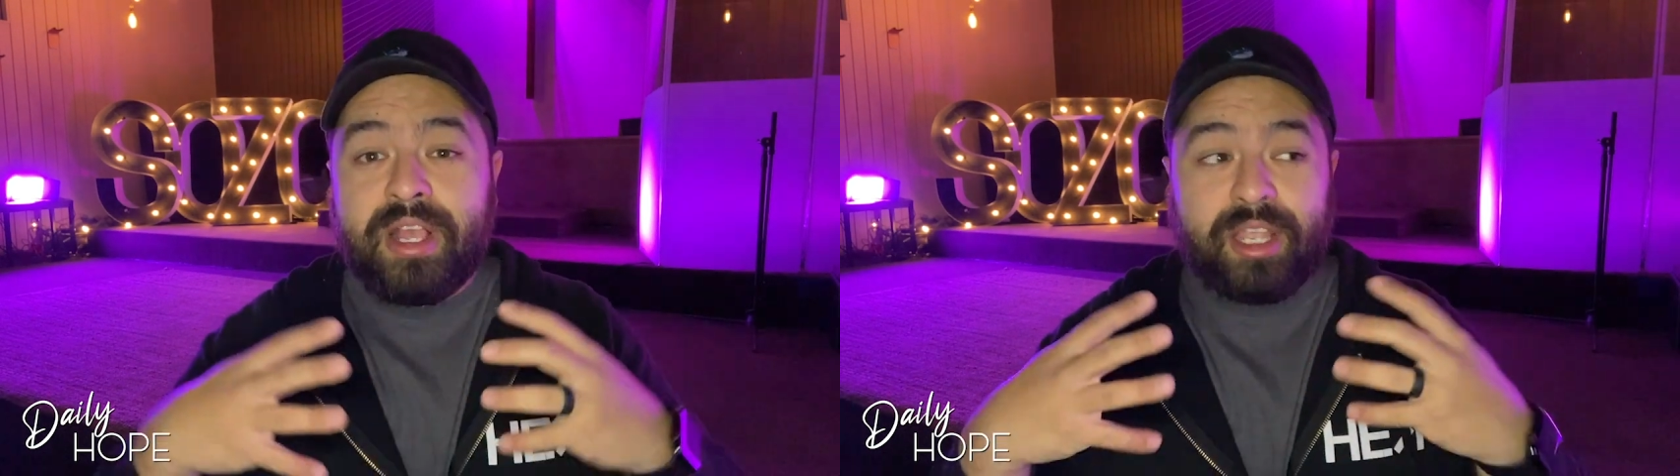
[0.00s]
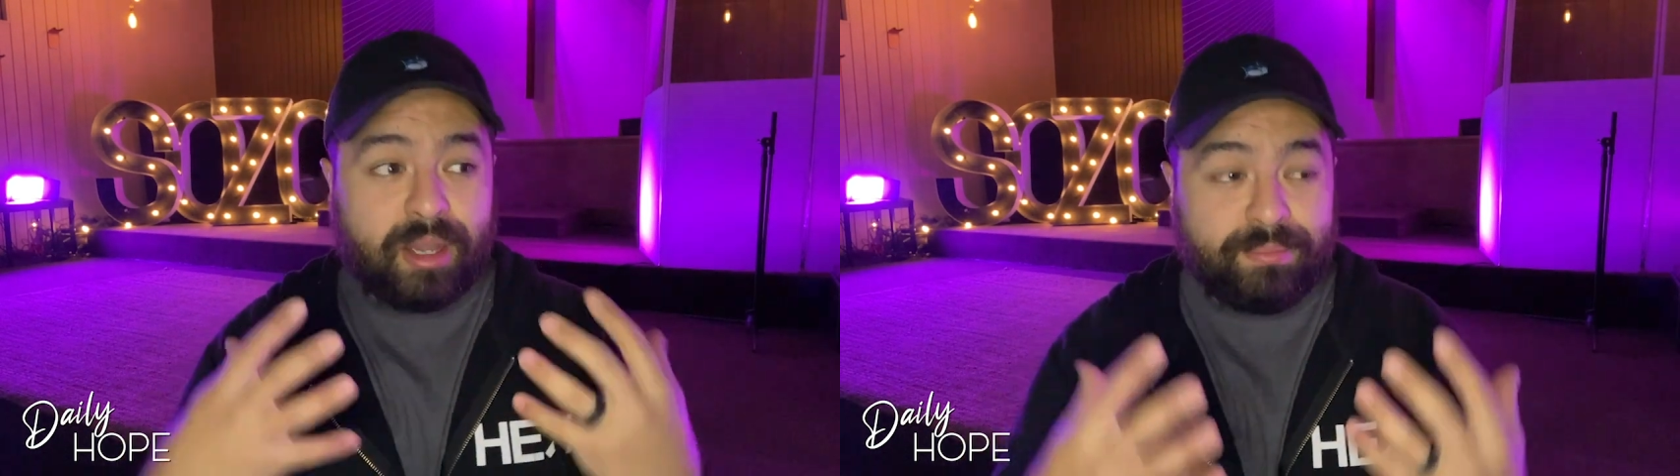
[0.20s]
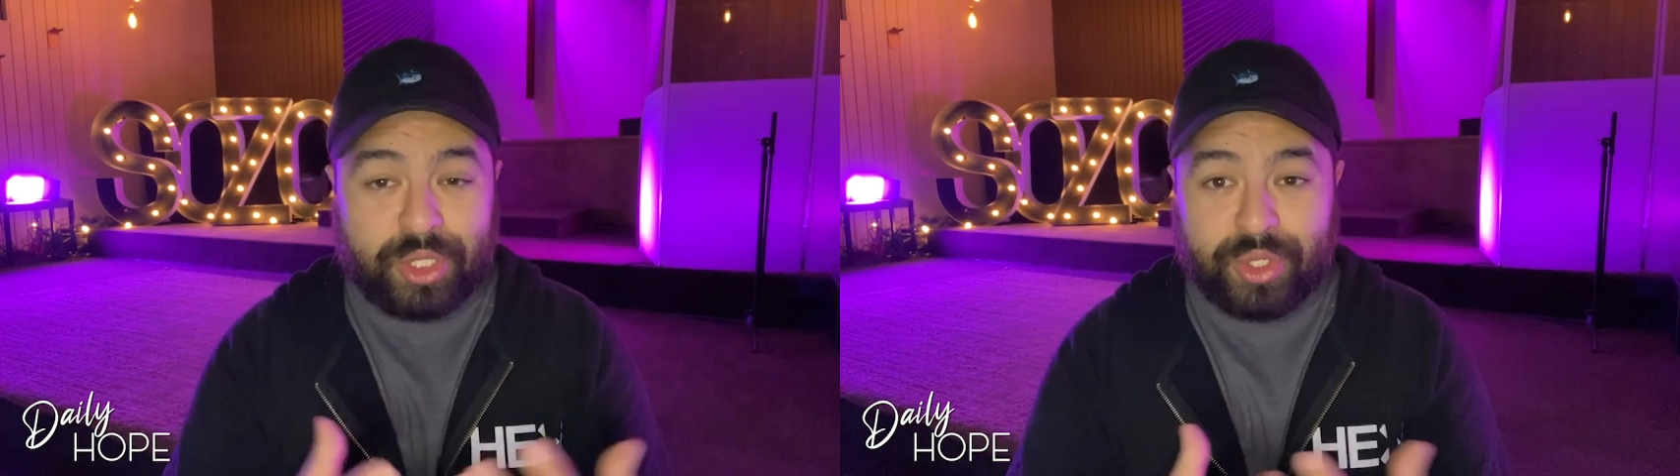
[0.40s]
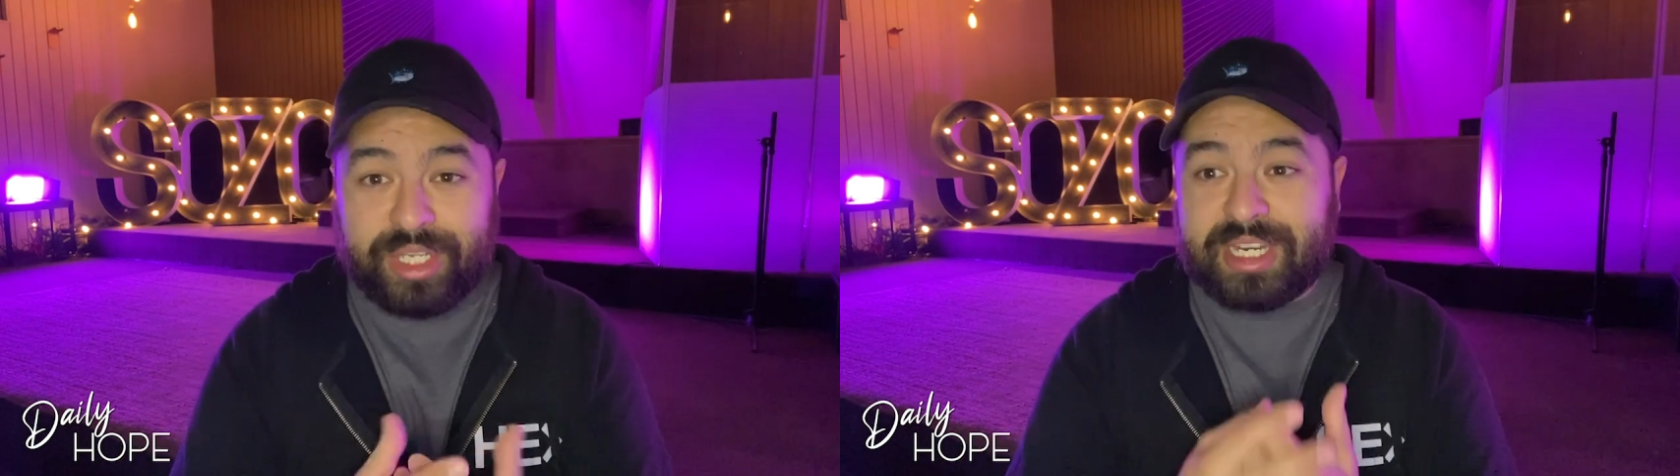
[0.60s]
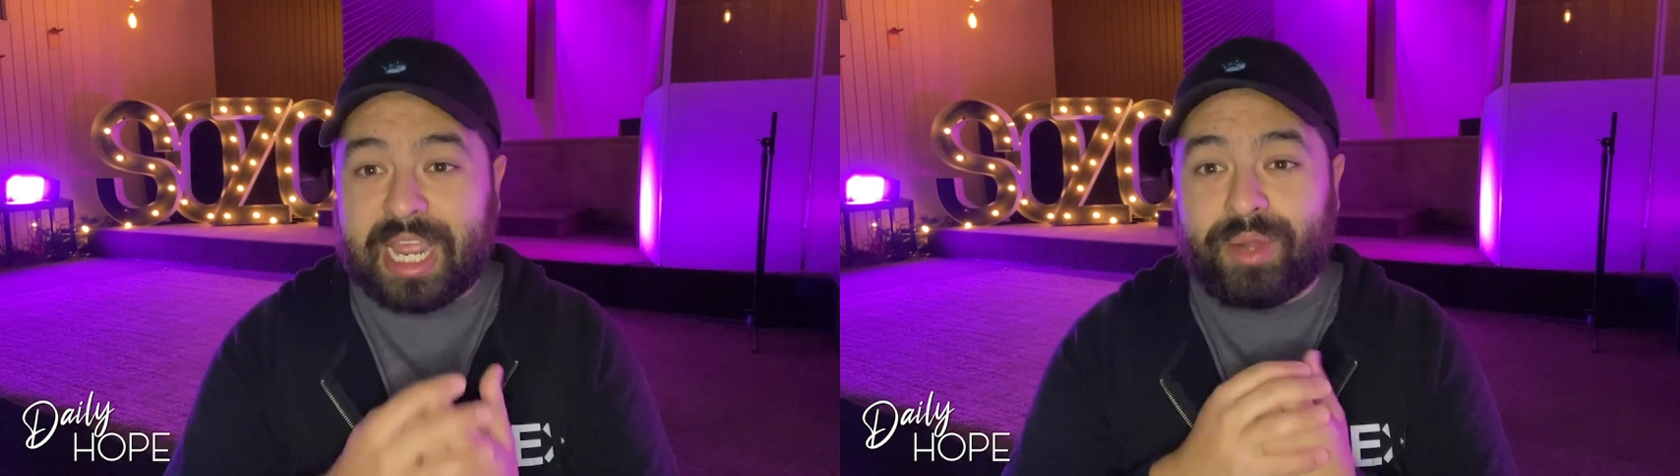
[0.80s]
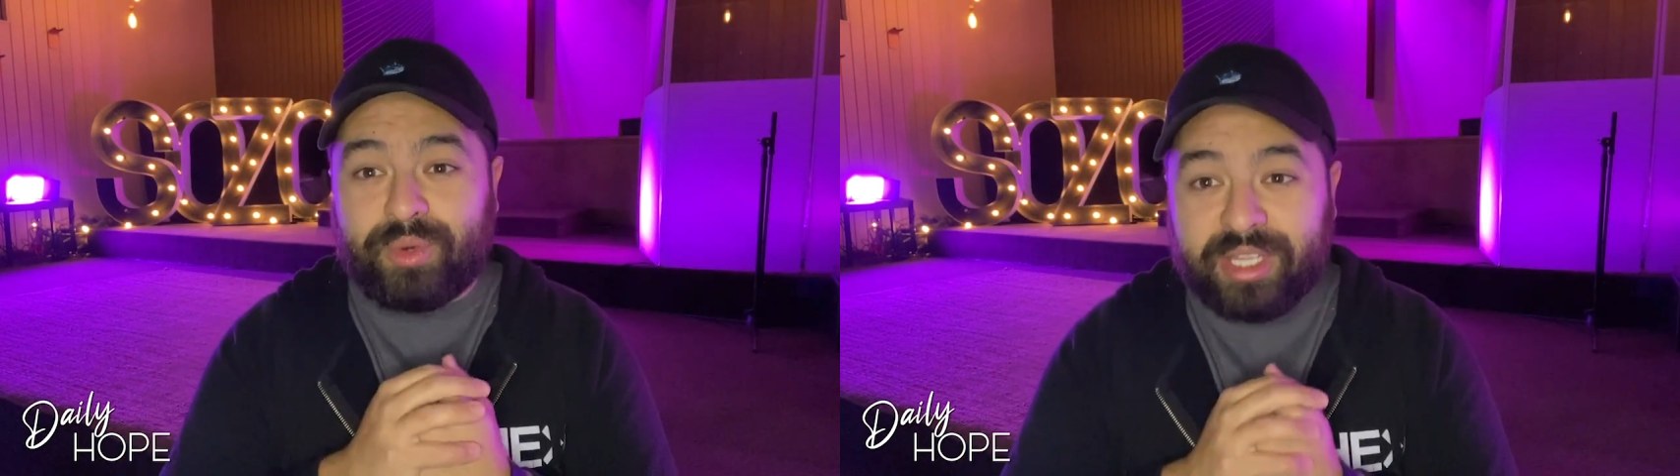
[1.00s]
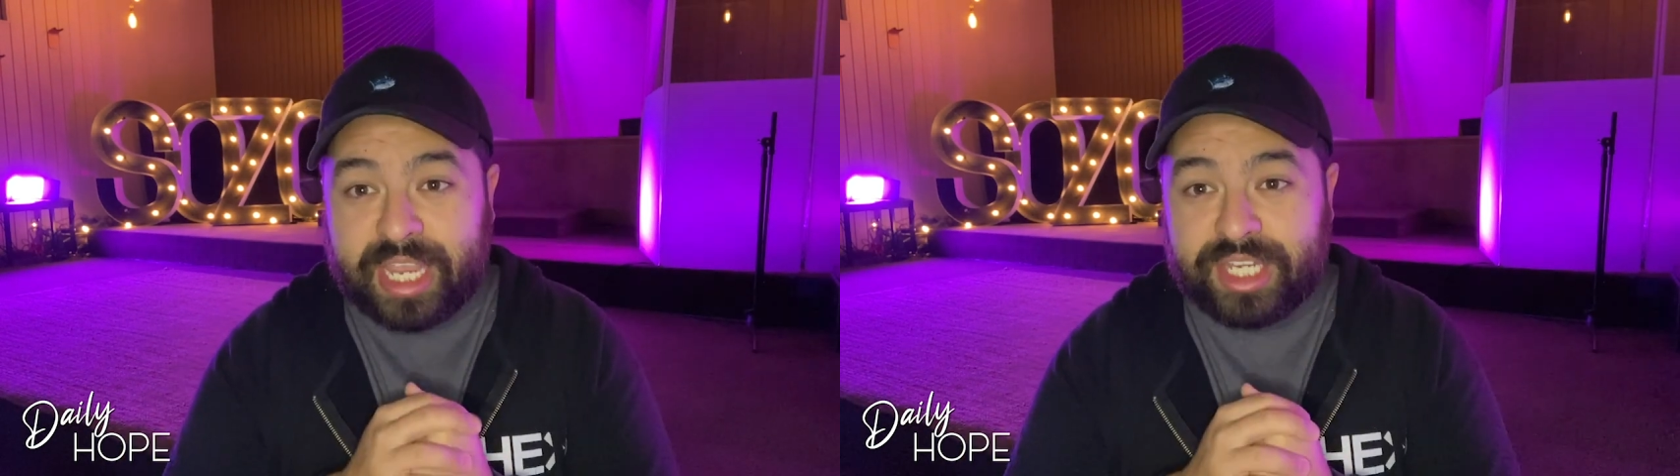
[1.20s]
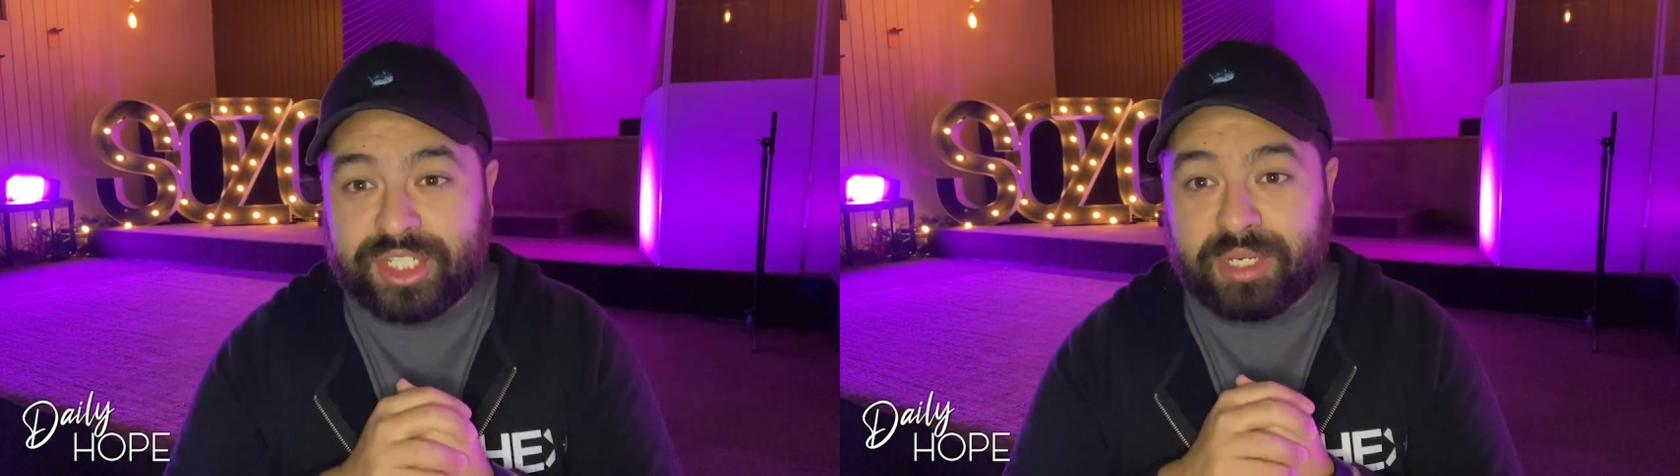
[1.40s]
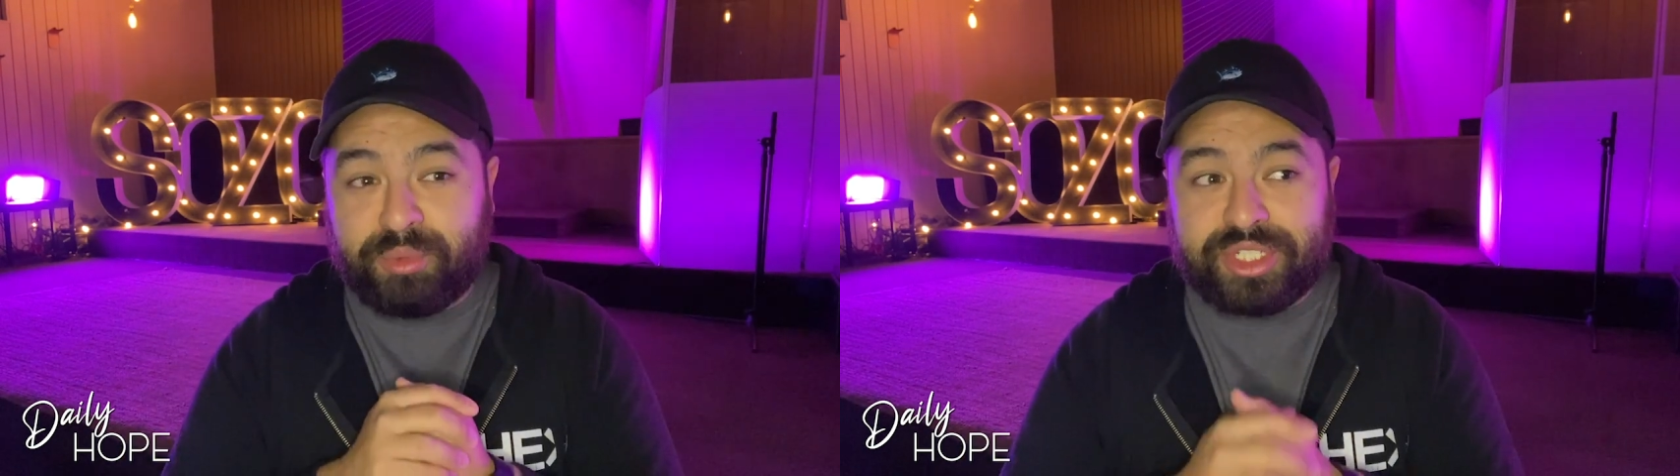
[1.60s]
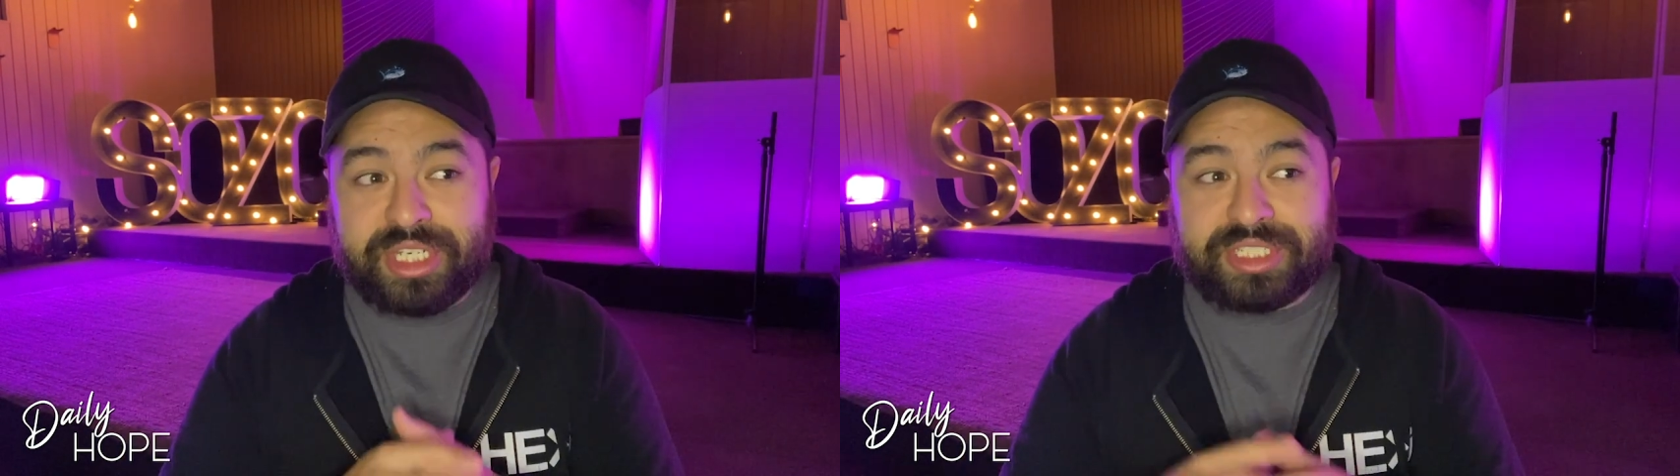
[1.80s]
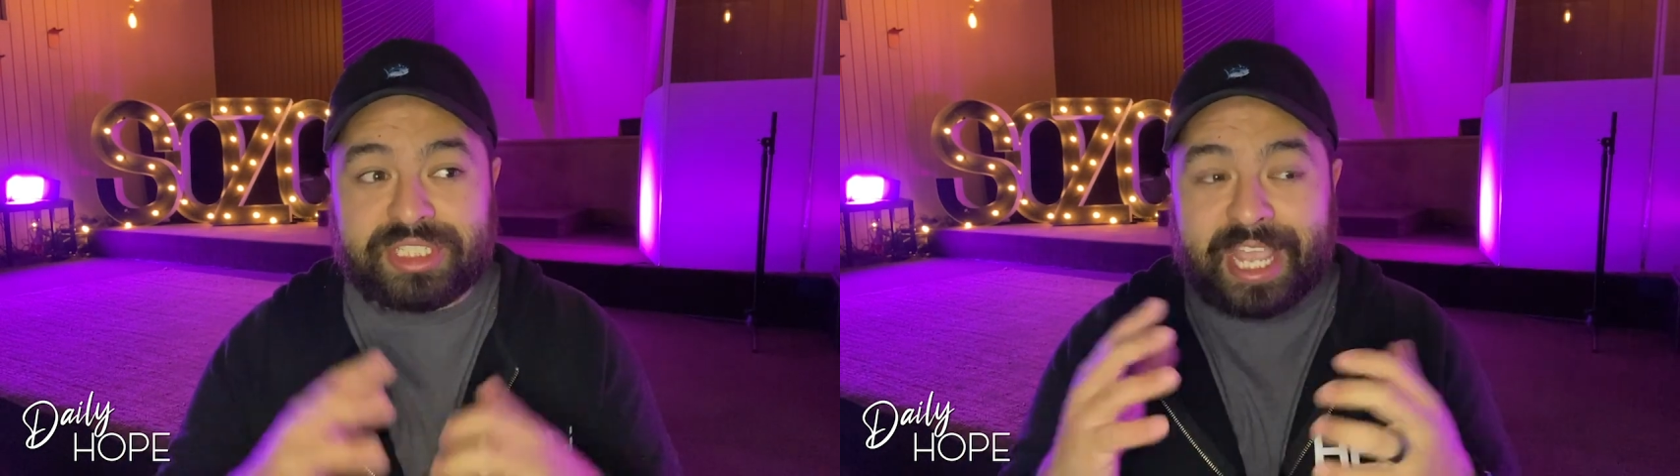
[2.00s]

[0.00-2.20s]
communion and relationship with Jesus,